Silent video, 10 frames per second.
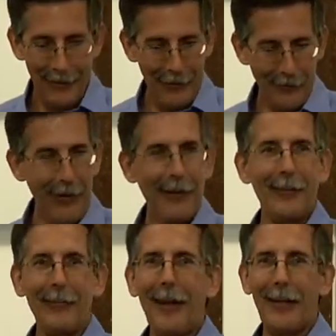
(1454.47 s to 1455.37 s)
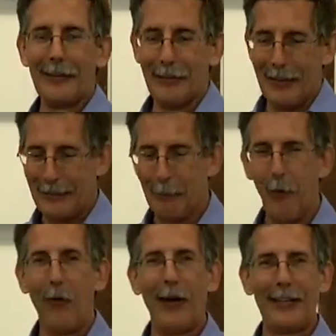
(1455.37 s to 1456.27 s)
You know, nothing, nothing is
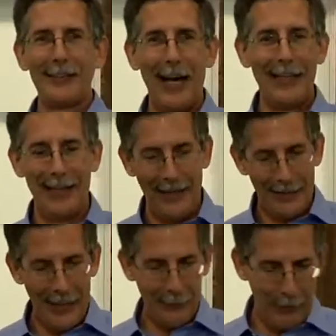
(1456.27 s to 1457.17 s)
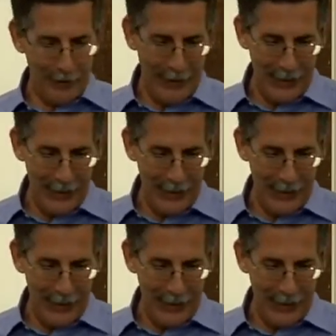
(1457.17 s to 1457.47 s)
more exciting than a kick butt